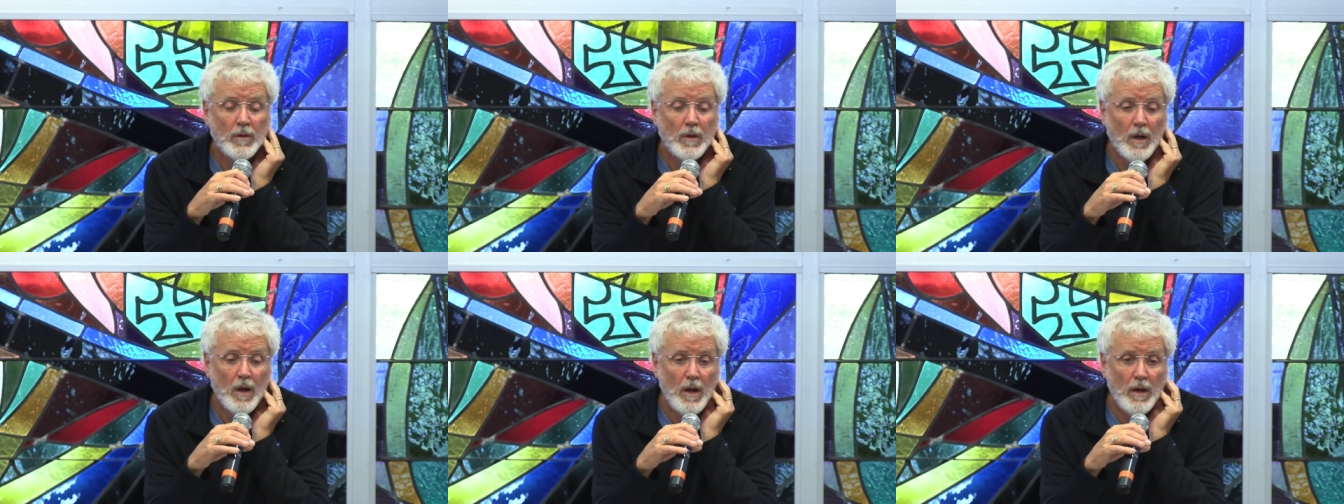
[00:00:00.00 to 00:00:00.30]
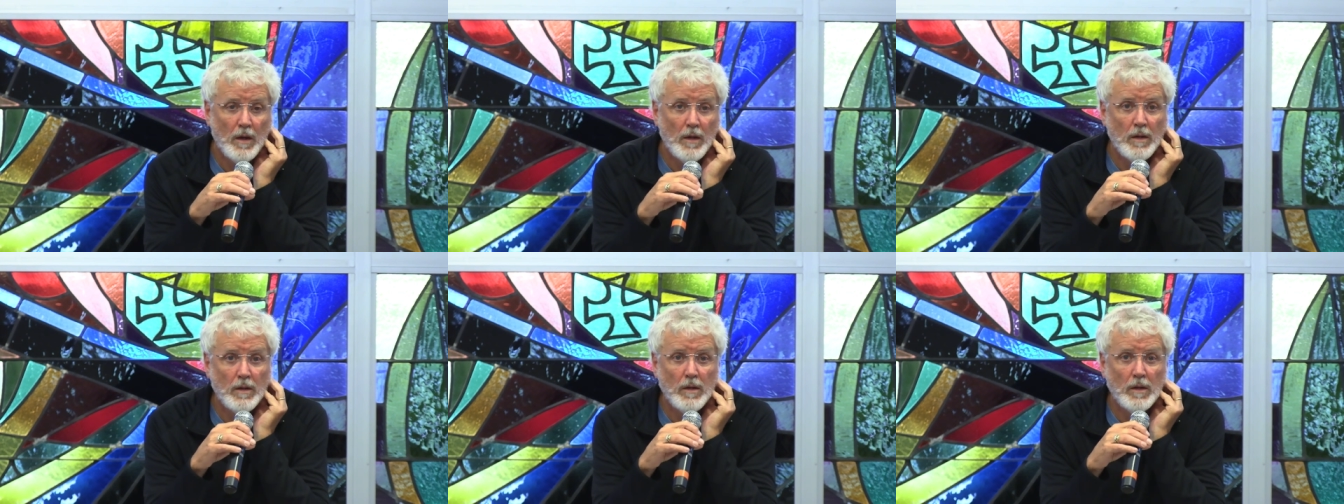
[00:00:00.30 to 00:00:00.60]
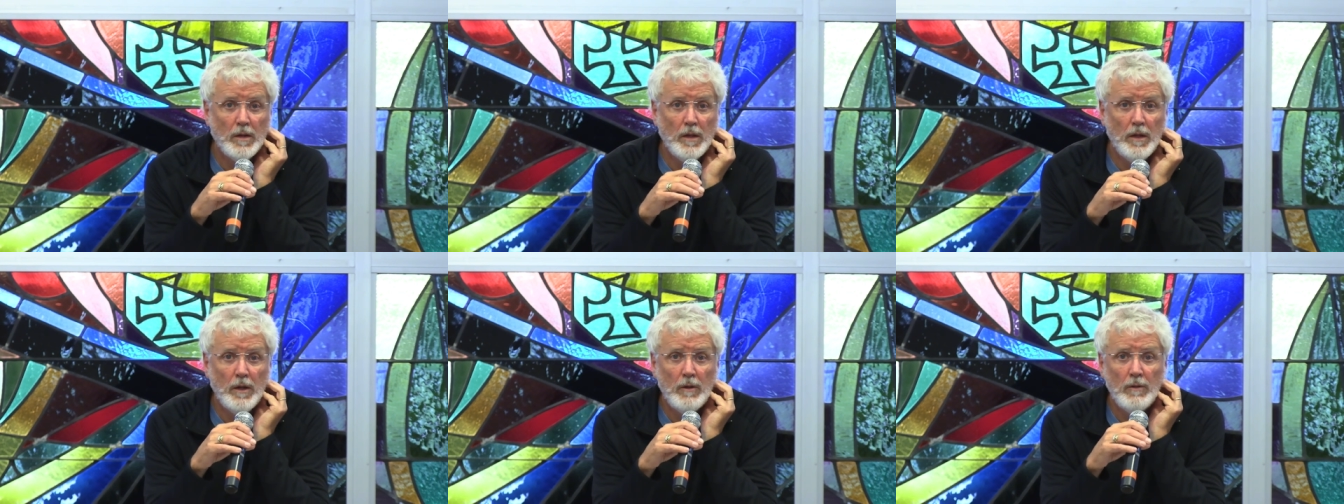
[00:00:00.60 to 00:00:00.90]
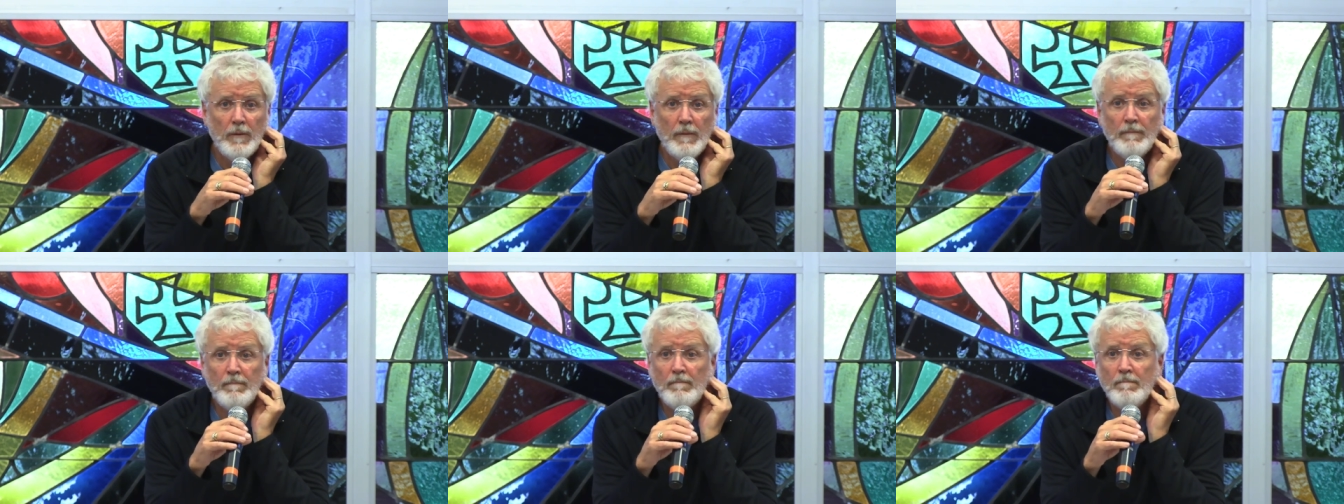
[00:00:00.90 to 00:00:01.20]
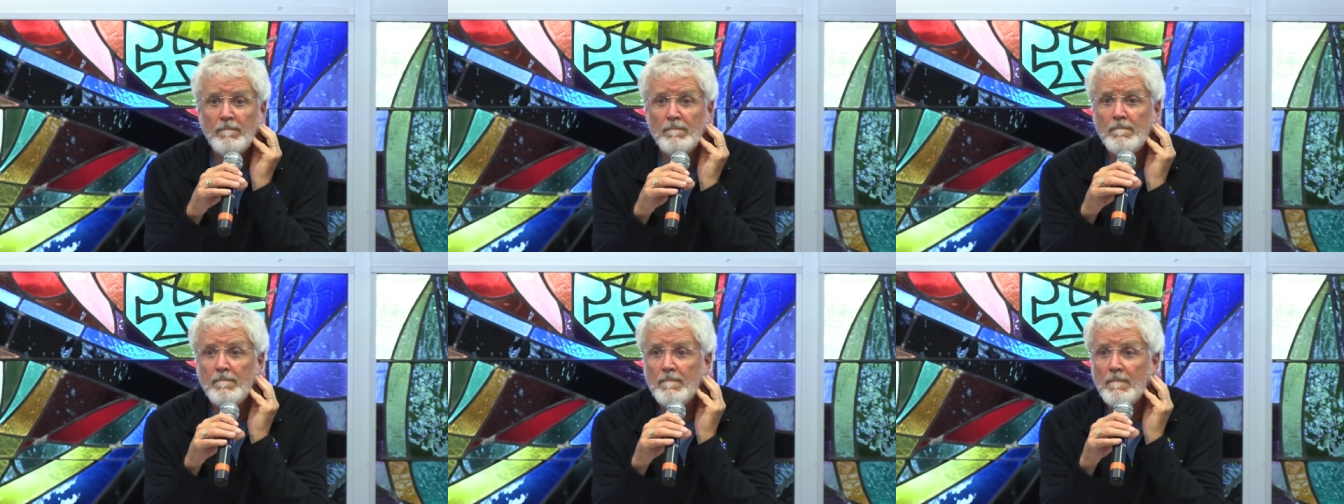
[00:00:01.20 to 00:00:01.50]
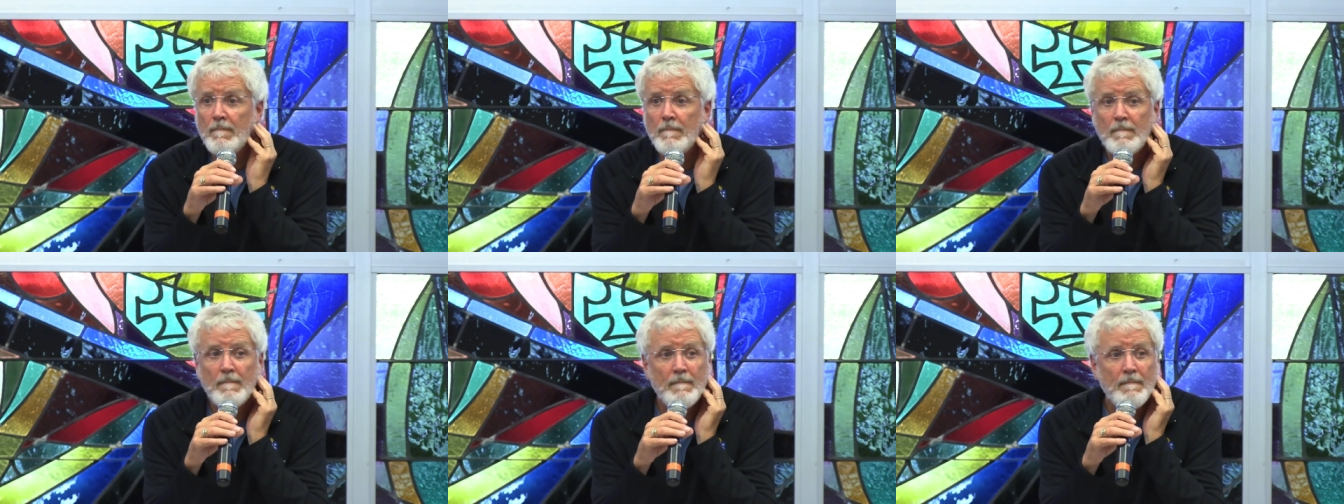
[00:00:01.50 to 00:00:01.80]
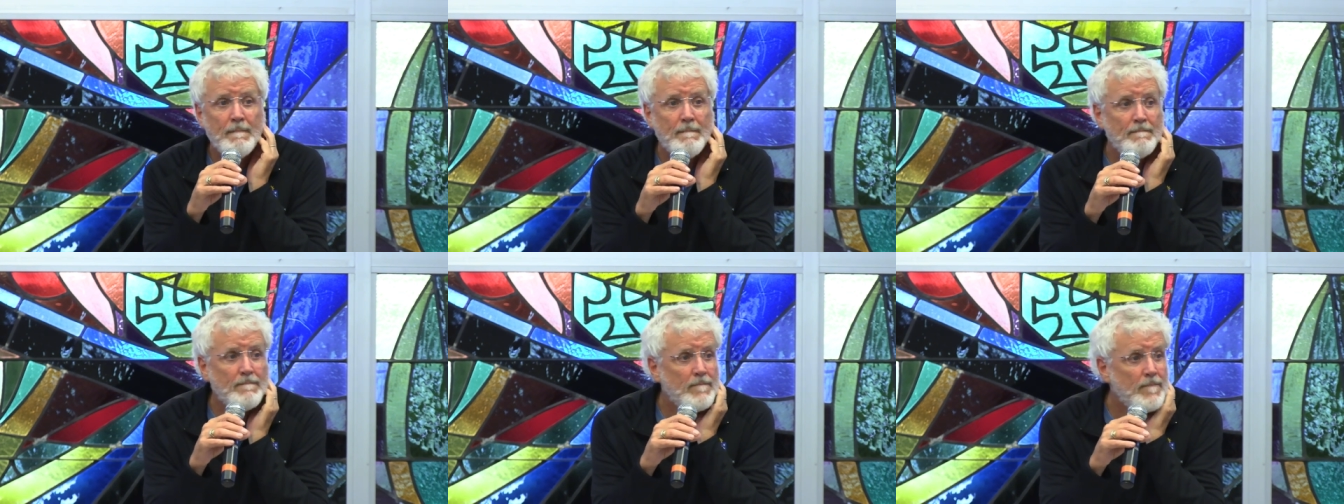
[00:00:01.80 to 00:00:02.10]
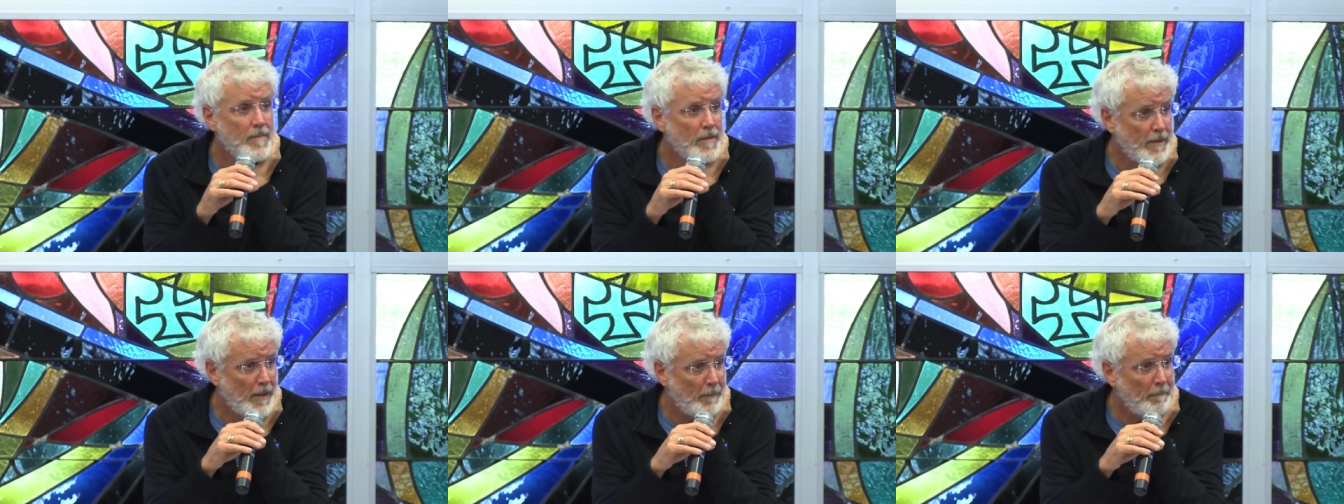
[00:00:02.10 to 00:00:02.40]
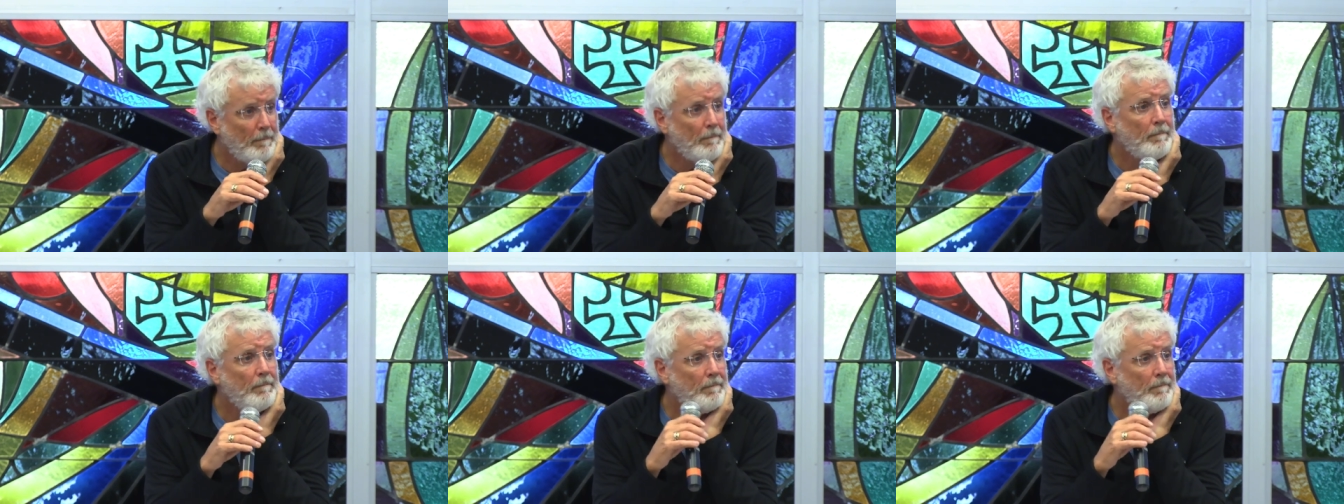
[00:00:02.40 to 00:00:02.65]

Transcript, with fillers: Okay, anything there? Yep.